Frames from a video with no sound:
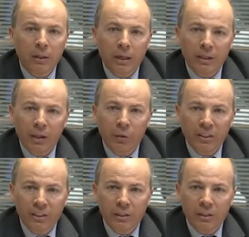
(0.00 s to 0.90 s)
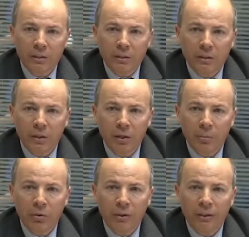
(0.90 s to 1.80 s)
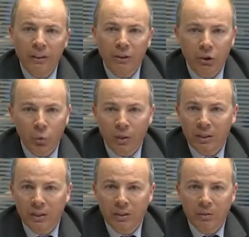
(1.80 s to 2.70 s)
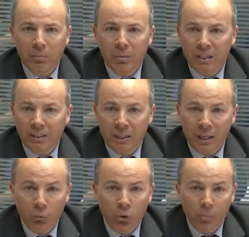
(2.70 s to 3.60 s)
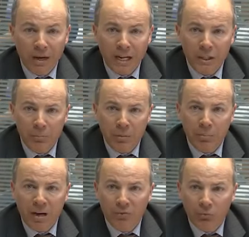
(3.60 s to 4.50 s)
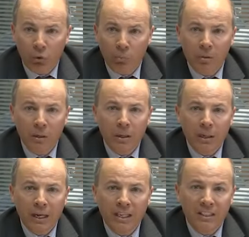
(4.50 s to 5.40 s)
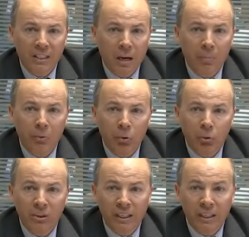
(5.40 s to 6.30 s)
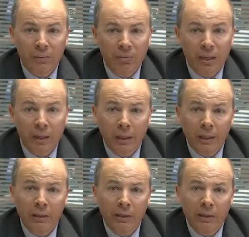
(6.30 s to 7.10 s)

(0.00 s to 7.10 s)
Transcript: Enterasys delivered this to us, plus the network management platform has helped to significantly